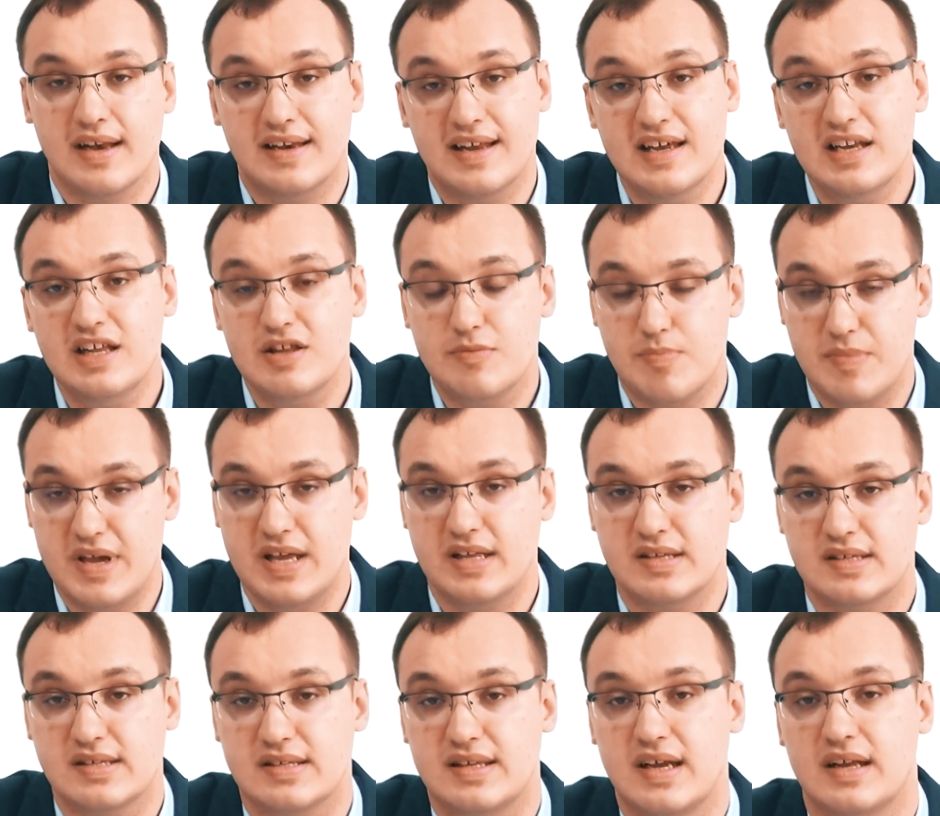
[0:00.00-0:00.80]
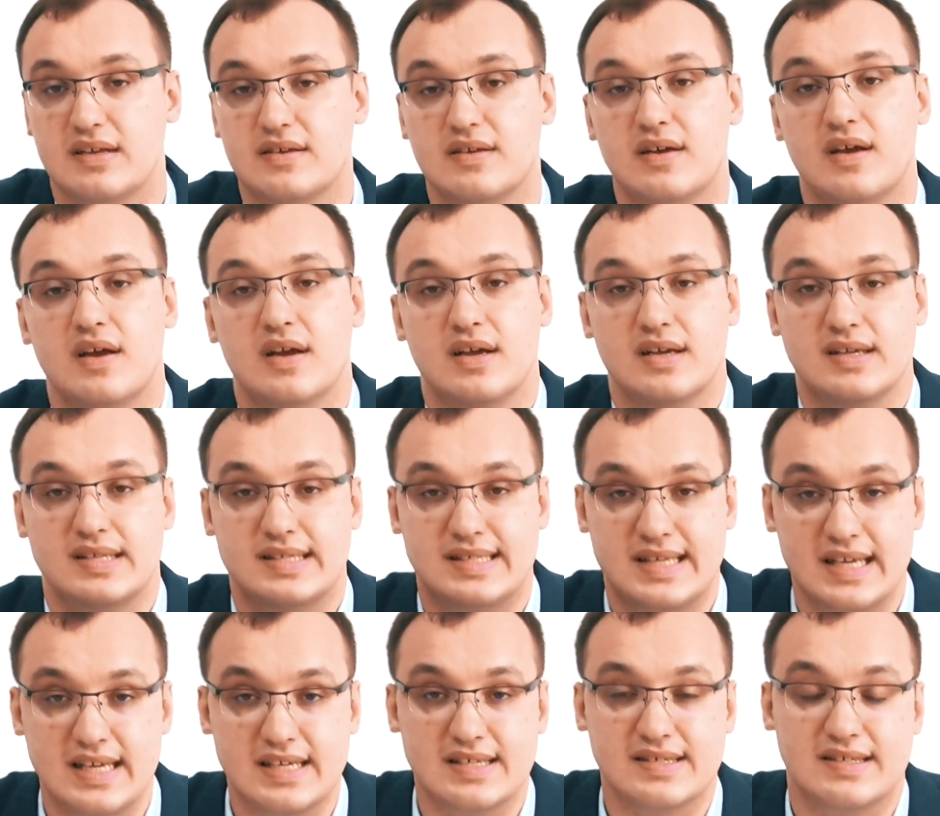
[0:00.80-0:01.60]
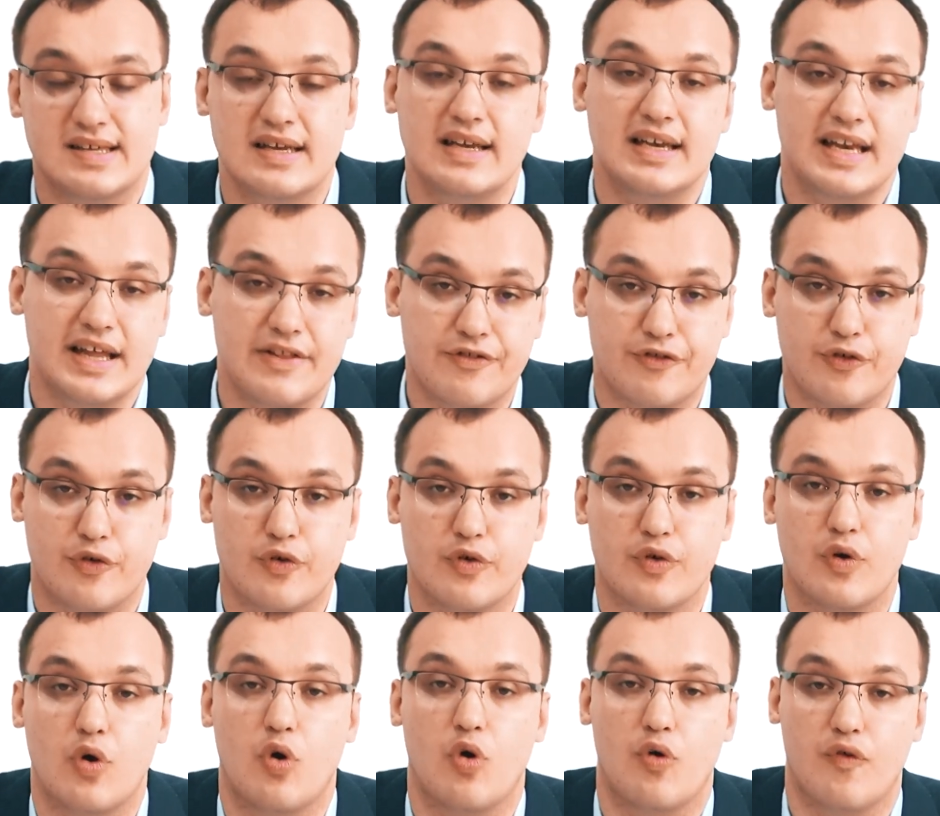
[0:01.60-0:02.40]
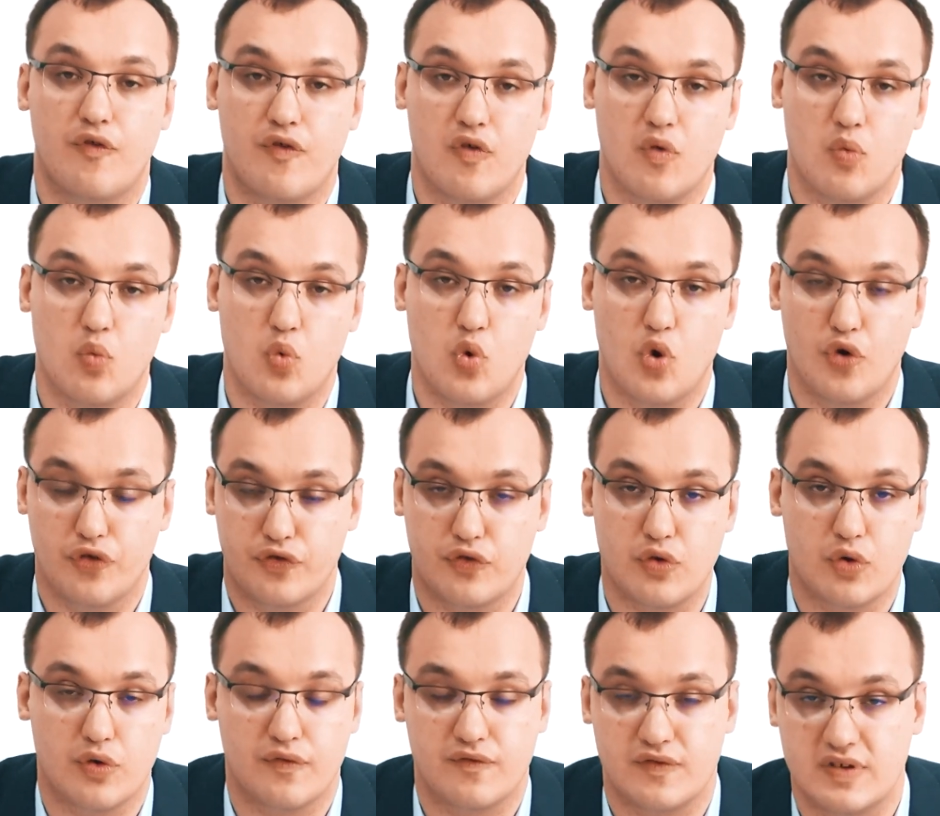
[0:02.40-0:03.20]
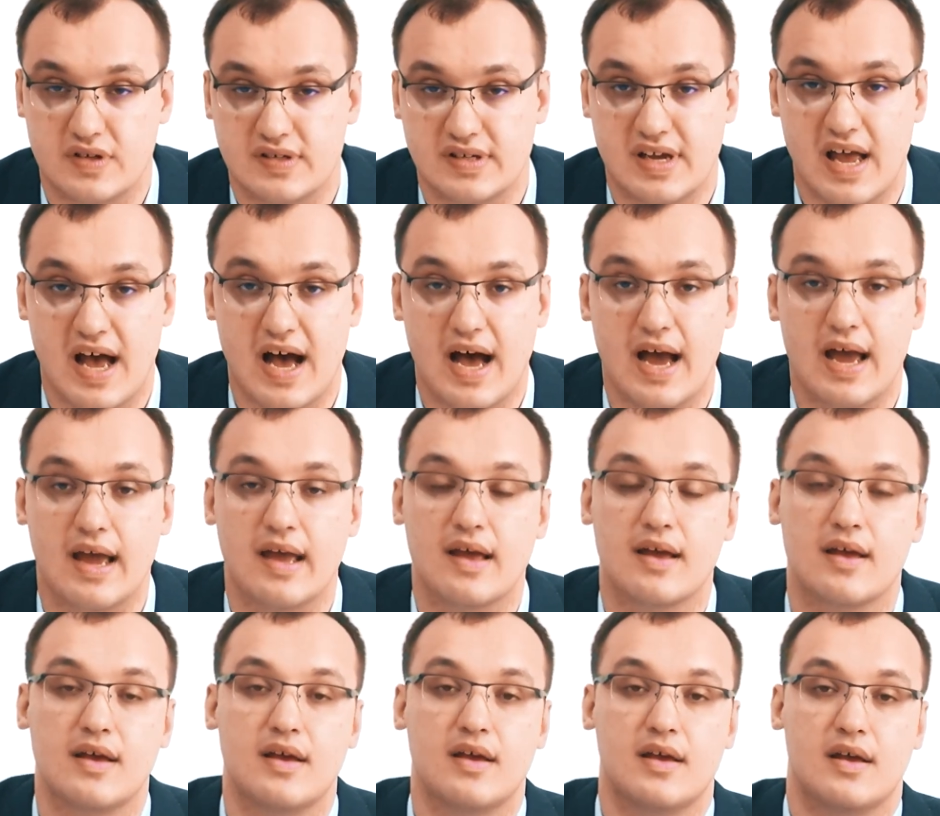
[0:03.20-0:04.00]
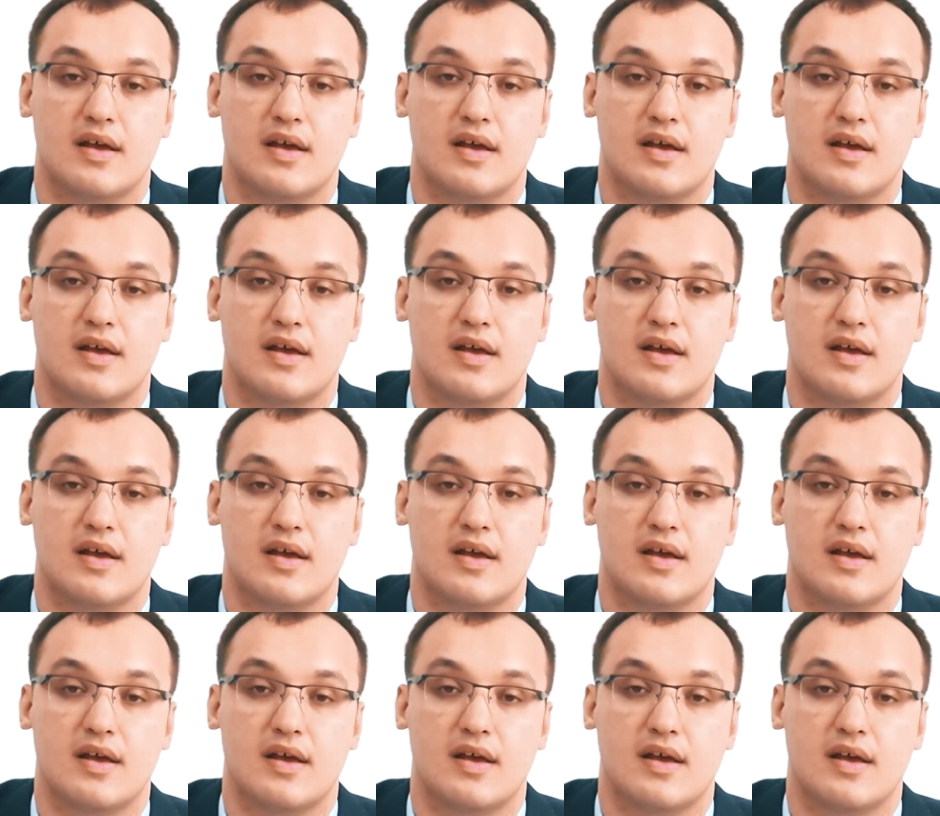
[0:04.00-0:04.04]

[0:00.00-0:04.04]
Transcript: Then it means that 60 liter of water of this guy